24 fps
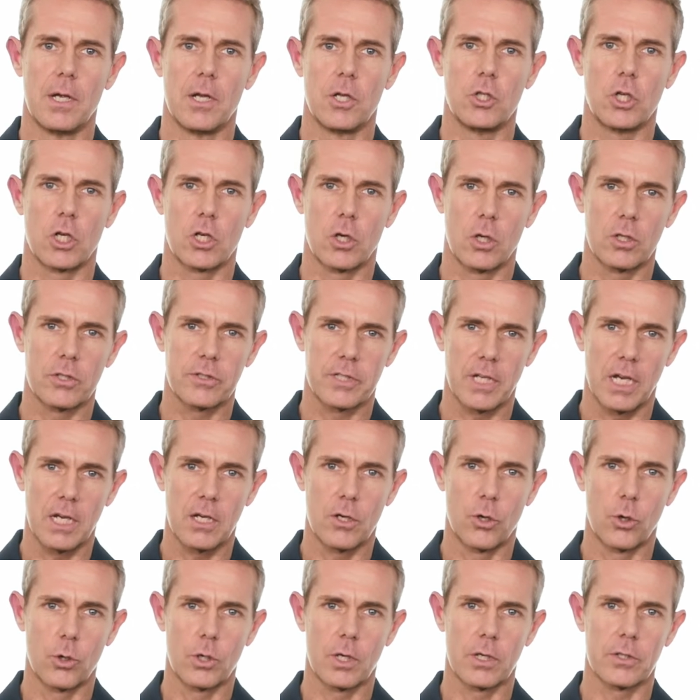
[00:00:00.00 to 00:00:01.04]
Not all
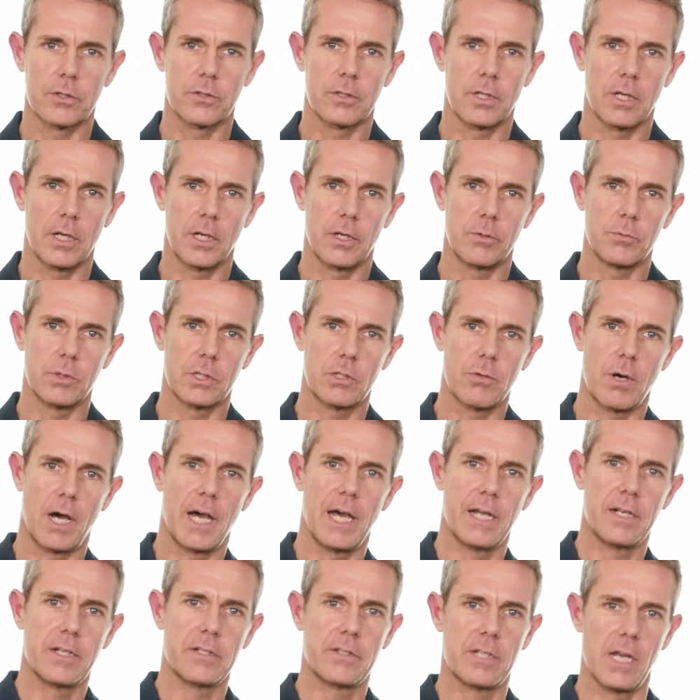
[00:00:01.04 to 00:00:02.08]
stakeholders
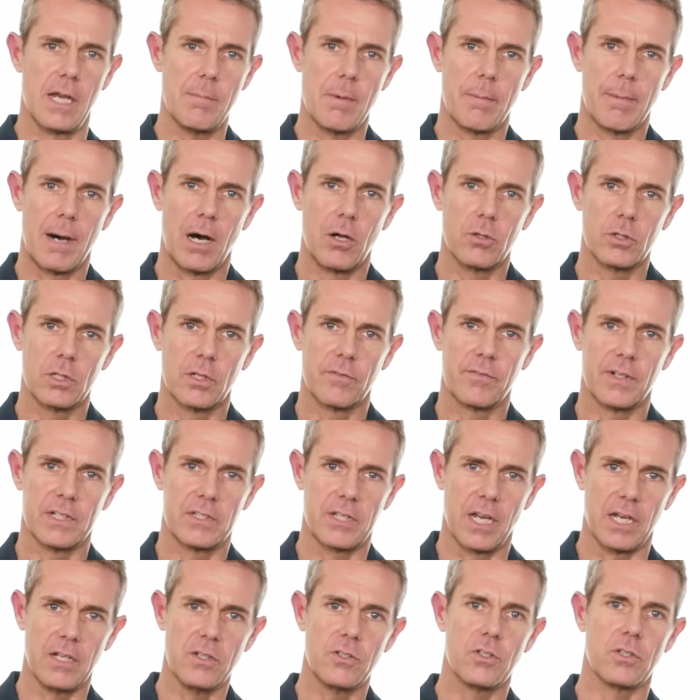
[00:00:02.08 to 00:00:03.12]
require the same amount of
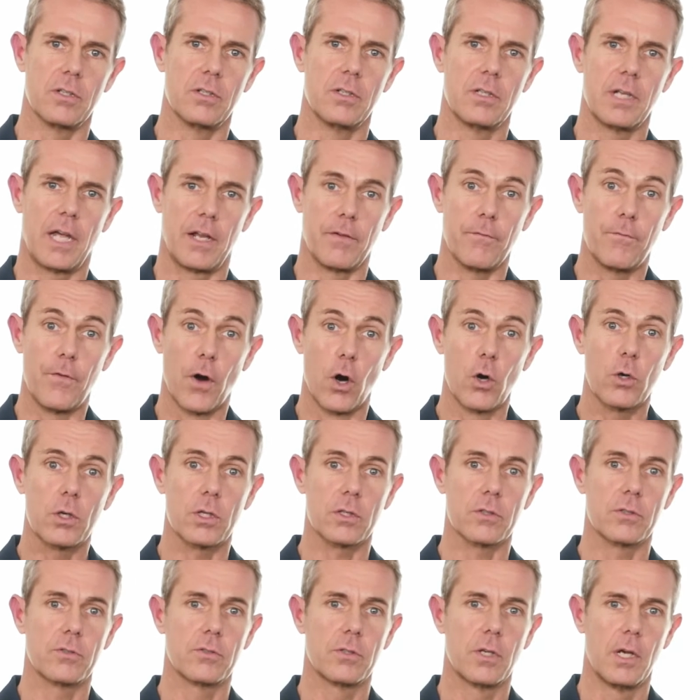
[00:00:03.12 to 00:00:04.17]
attention and
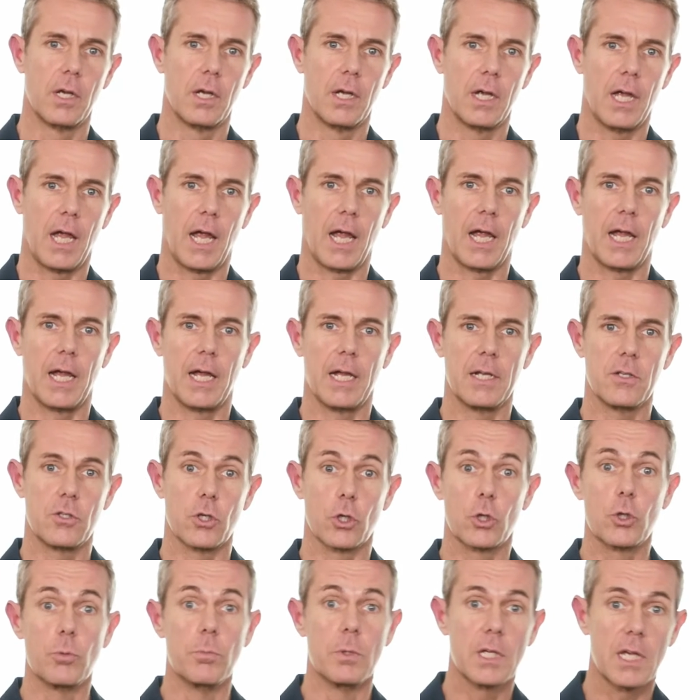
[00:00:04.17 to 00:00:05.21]
focus and
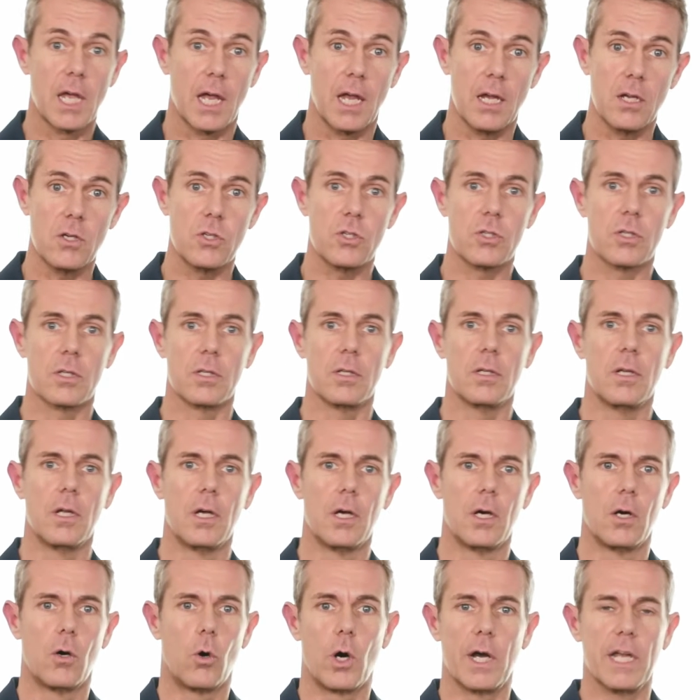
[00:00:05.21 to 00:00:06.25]
communication
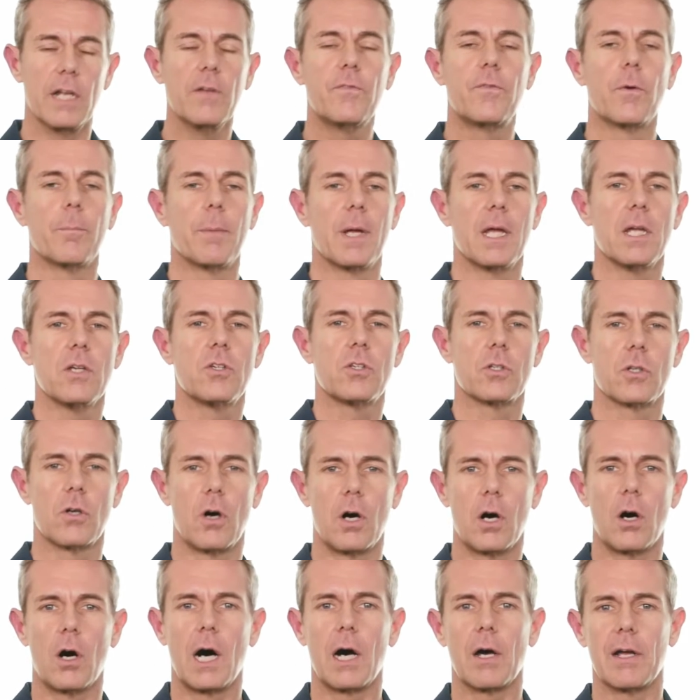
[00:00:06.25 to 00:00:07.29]
or information
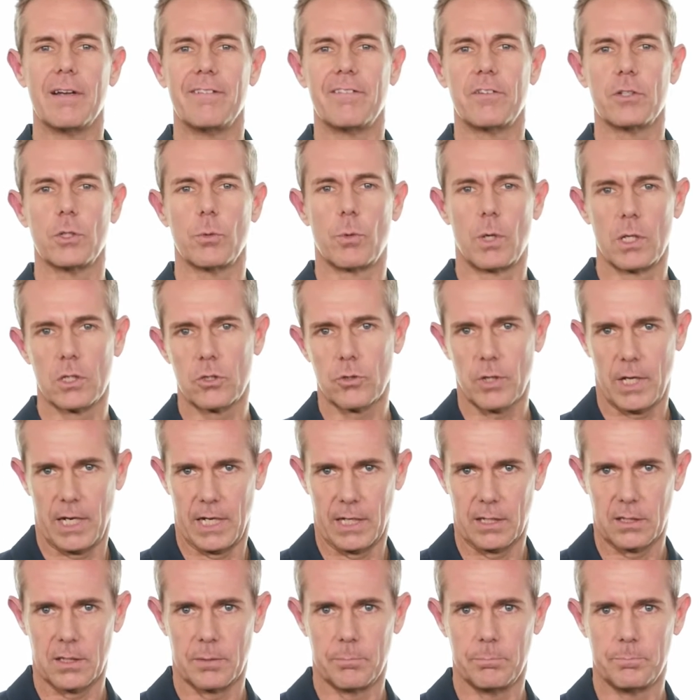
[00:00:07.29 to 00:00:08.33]
or however you want to
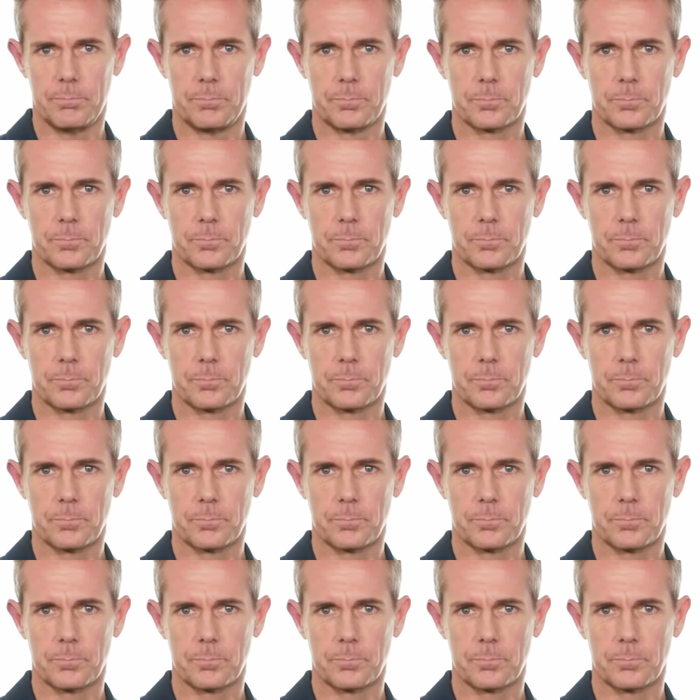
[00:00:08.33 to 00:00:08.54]
handle them.